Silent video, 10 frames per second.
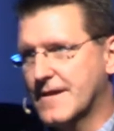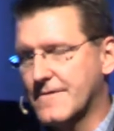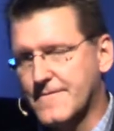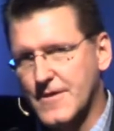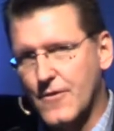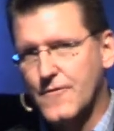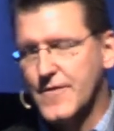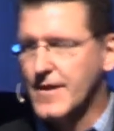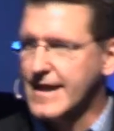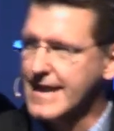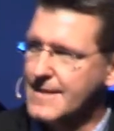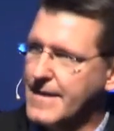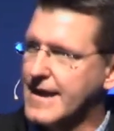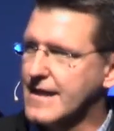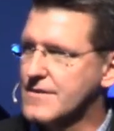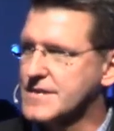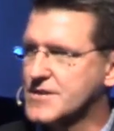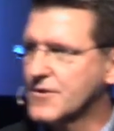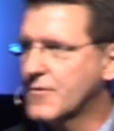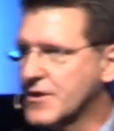if you don't feel like anybody else is
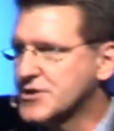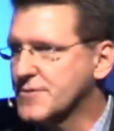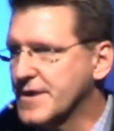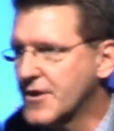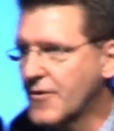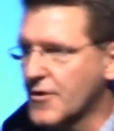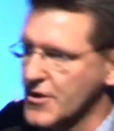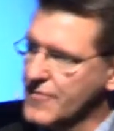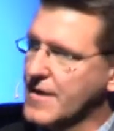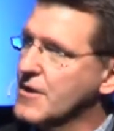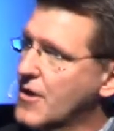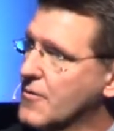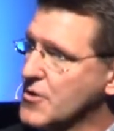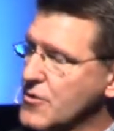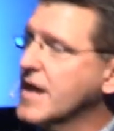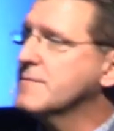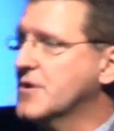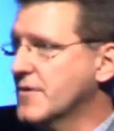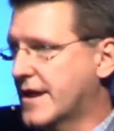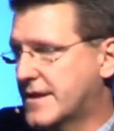doing what you should be doing, or you think, you know, you keep
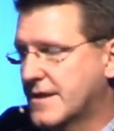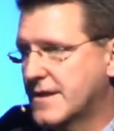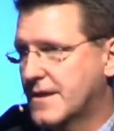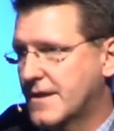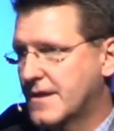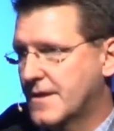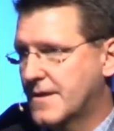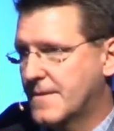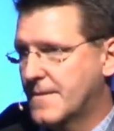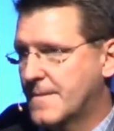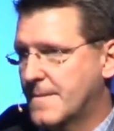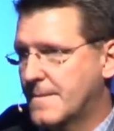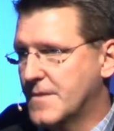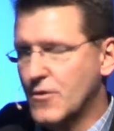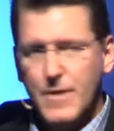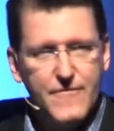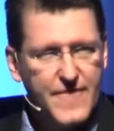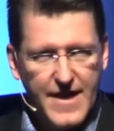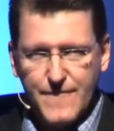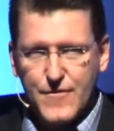doing it. You be
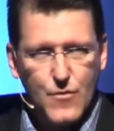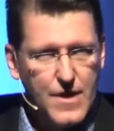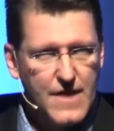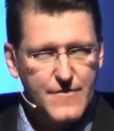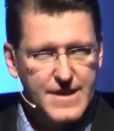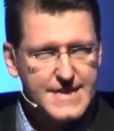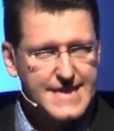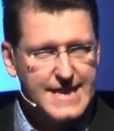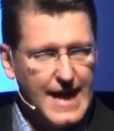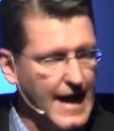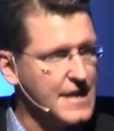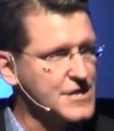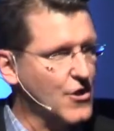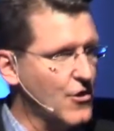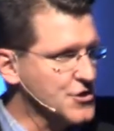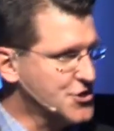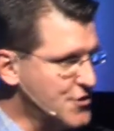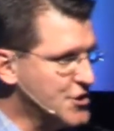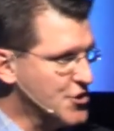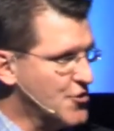faithful to whatever it is that God has called you
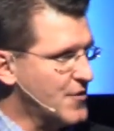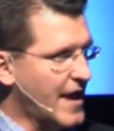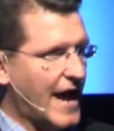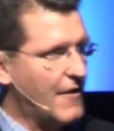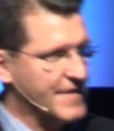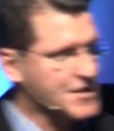to do and how He's